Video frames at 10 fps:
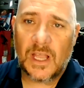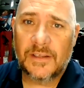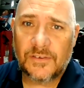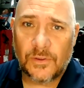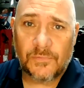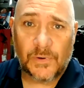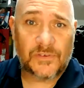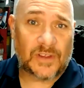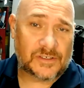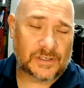And so the
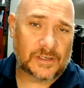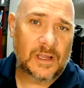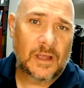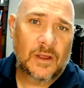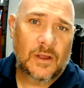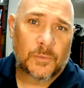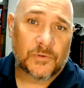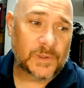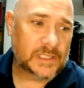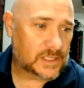first session
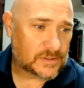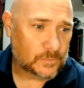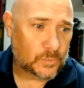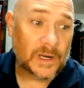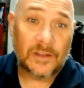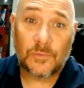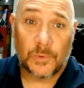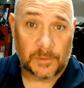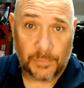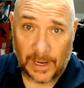was really just, what is
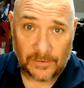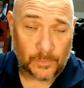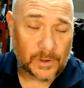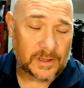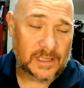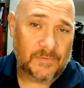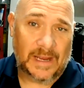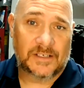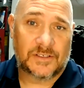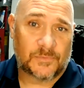WordPress? What are the
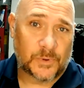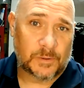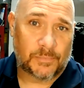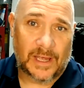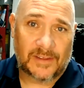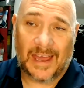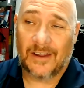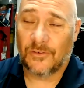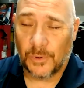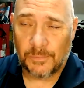advantages of WordPress? How
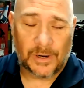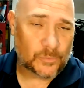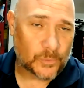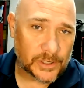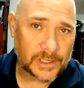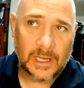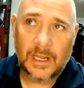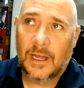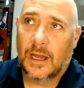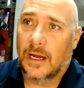does WordPress work?
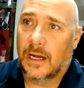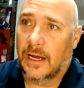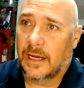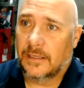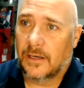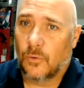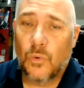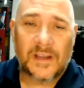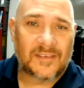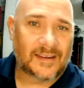
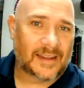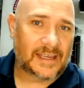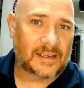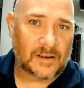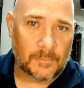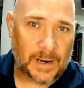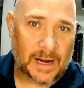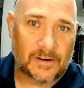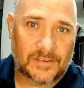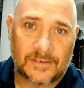What is it like in
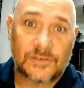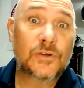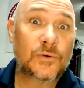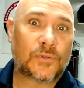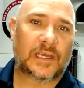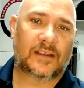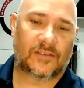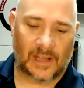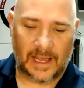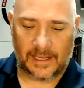comparison to
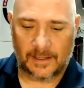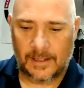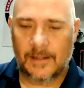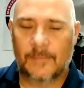things like